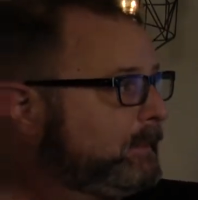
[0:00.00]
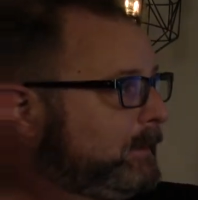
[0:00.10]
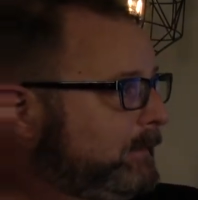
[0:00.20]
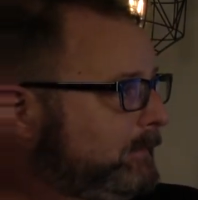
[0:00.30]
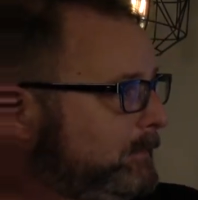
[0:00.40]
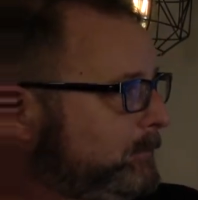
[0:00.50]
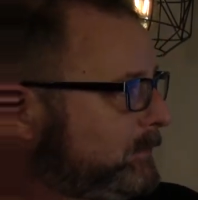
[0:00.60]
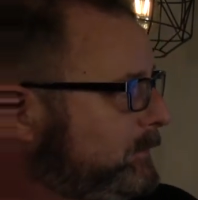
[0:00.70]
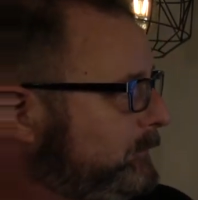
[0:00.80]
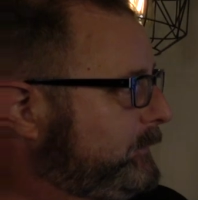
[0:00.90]
And then I'm going to
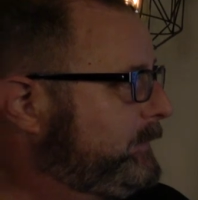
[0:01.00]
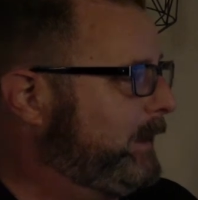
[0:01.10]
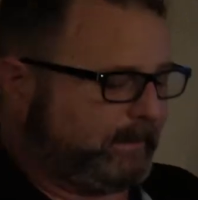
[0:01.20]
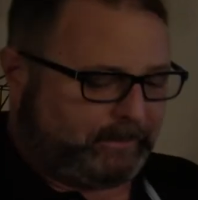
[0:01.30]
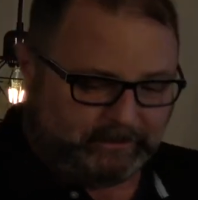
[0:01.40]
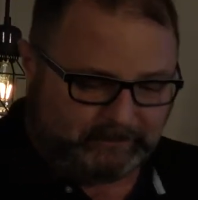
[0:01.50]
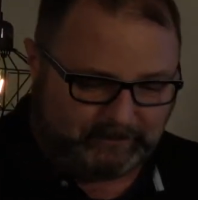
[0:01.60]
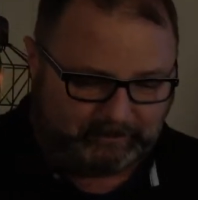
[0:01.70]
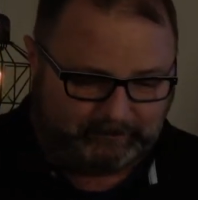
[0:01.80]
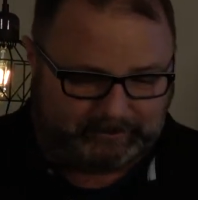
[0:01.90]
close the tag. And
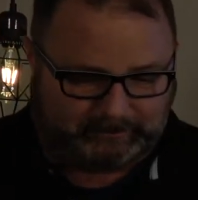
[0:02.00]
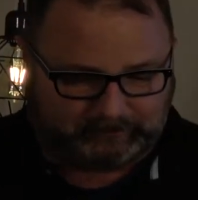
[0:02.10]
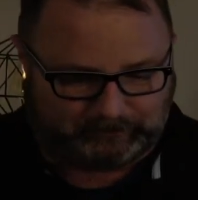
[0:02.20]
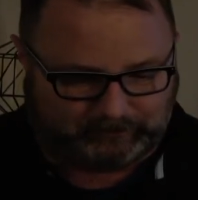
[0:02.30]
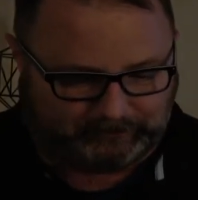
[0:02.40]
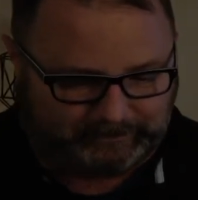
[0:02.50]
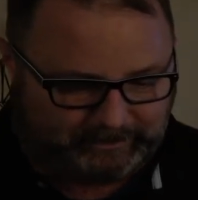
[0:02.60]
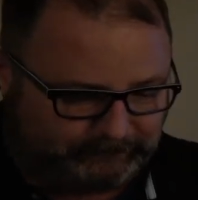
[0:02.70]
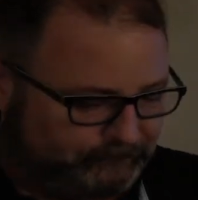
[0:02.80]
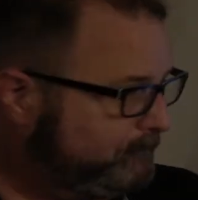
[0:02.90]
then I'm going to hit Control
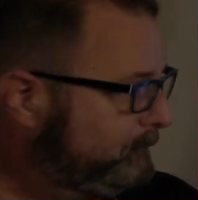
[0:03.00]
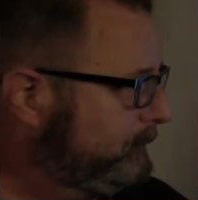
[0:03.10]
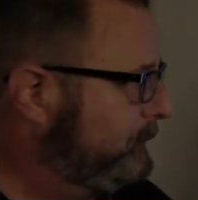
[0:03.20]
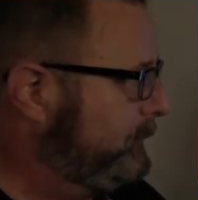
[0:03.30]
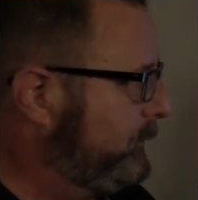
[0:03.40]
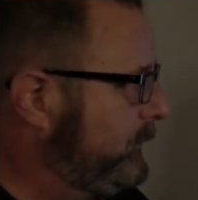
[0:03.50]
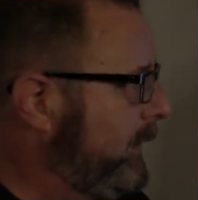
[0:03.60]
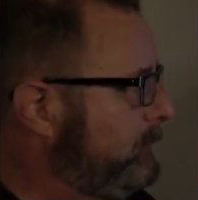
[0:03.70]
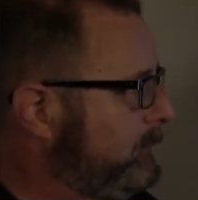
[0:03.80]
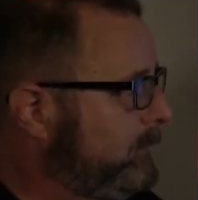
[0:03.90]
S for
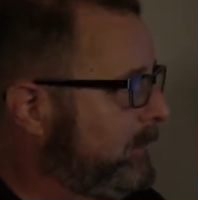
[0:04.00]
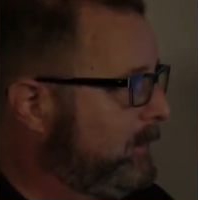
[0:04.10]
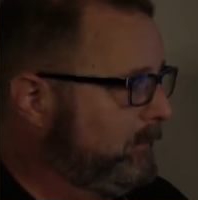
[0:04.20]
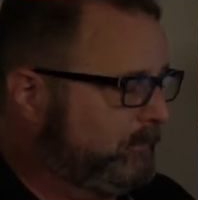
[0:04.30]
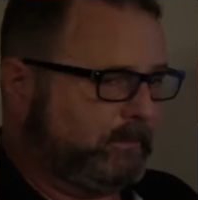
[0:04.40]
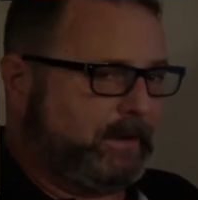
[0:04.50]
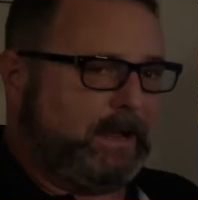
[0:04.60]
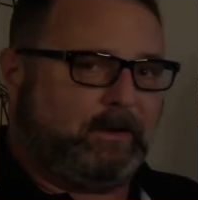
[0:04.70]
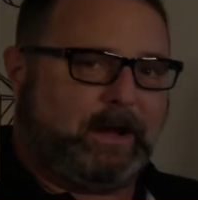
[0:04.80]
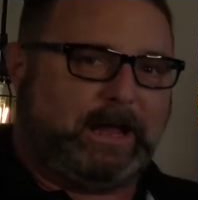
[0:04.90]
save. So
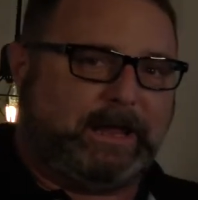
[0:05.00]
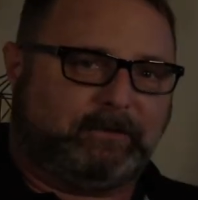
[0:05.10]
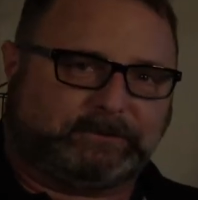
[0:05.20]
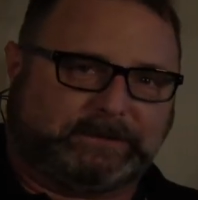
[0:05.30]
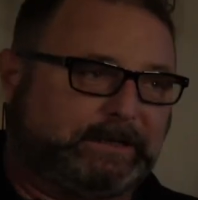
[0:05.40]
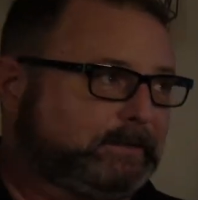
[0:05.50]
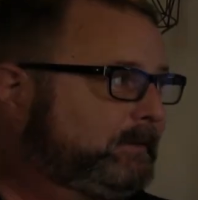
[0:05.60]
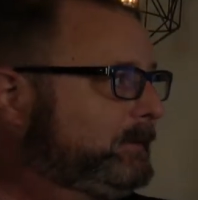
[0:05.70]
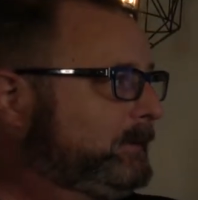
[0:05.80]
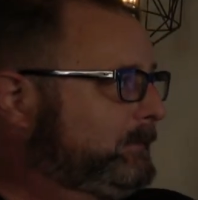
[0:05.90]
now I have
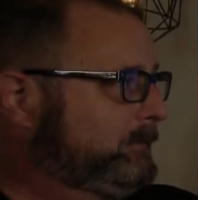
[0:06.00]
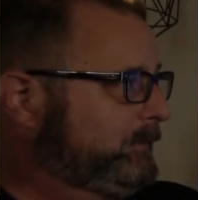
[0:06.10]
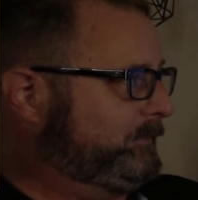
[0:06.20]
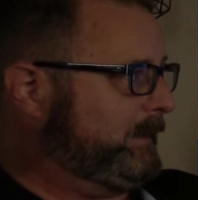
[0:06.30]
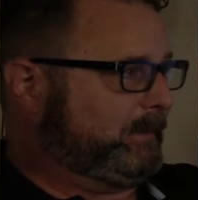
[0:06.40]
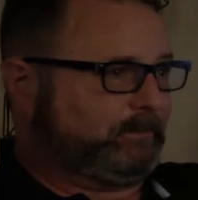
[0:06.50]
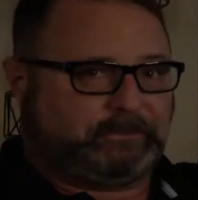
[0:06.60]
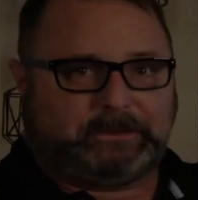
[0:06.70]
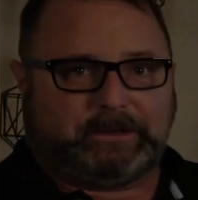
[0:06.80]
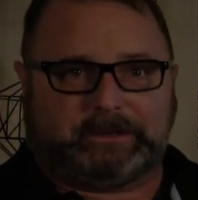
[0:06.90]
linked the style
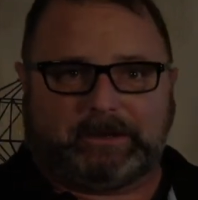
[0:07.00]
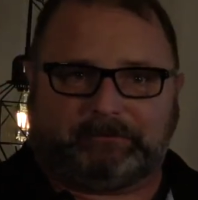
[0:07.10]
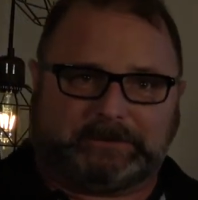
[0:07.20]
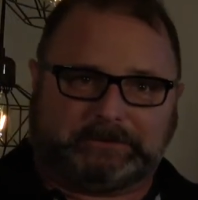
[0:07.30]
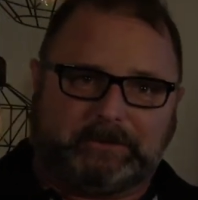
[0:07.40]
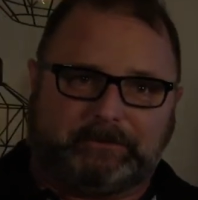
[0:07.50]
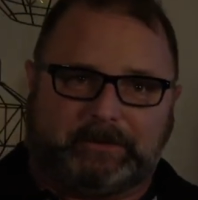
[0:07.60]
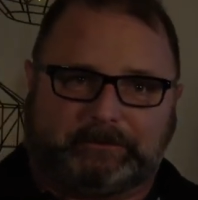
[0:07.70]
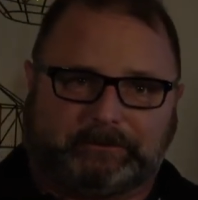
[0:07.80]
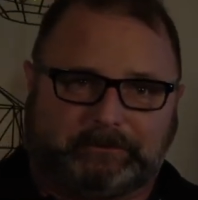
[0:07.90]
sheet in. Now if I load
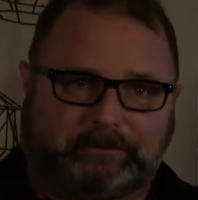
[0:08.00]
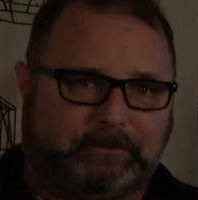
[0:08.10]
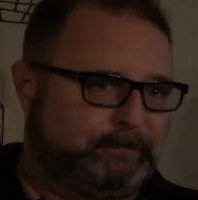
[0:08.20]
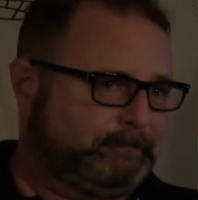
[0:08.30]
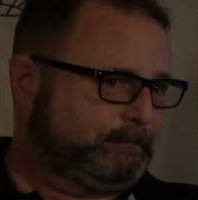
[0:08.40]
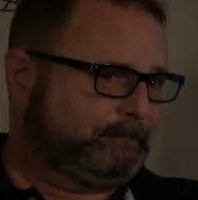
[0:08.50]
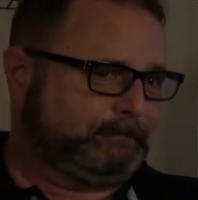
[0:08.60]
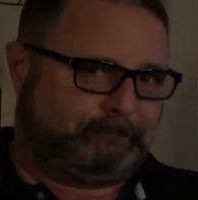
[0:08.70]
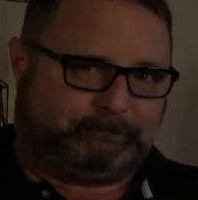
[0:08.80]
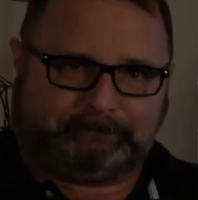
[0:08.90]
this,
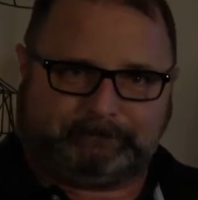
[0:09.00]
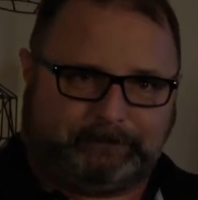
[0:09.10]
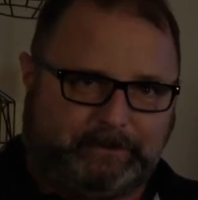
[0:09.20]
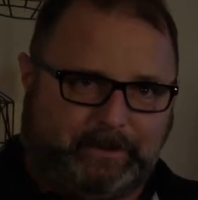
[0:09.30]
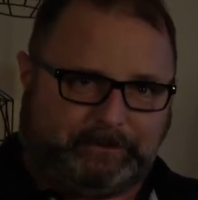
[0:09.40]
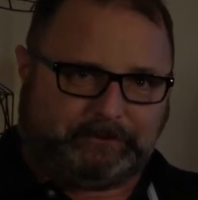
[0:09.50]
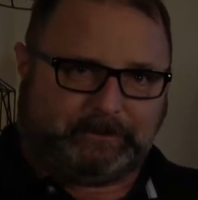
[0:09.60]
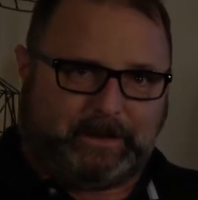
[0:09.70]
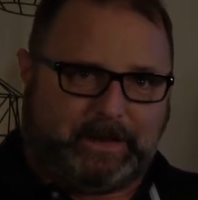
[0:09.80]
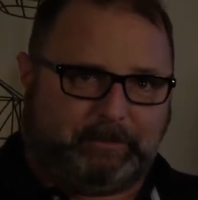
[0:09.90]
nothing's
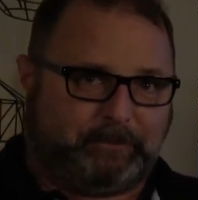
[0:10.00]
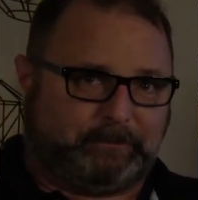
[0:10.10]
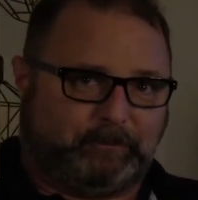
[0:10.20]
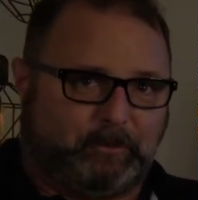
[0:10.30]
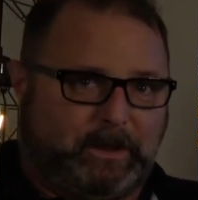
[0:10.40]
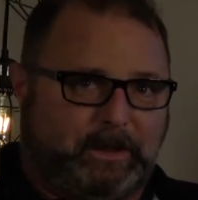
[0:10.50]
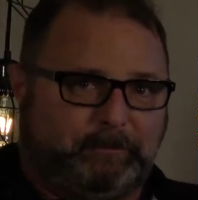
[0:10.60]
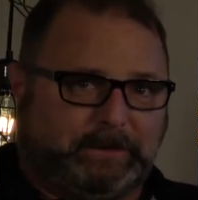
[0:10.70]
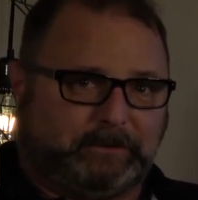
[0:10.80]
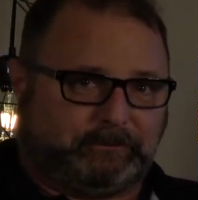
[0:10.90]
going to happen. Why?
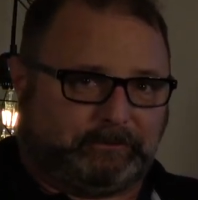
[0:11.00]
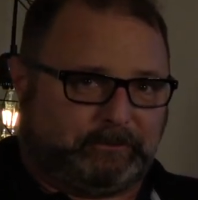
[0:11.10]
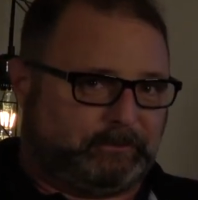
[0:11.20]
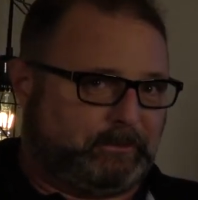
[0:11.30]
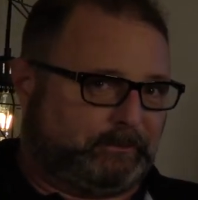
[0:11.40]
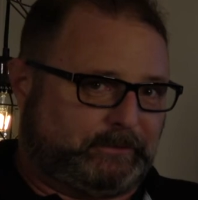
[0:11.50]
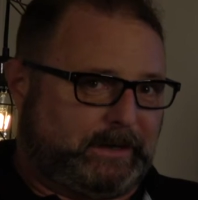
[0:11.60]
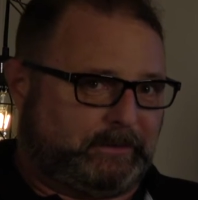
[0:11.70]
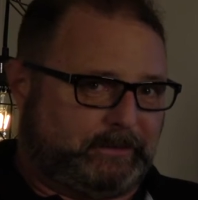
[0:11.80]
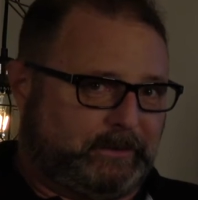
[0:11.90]
Because there's no
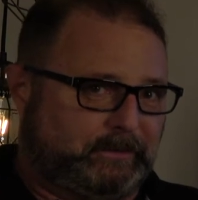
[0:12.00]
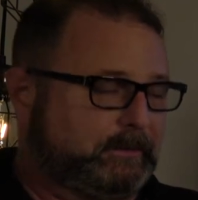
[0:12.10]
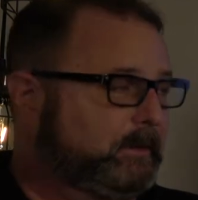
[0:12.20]
style there.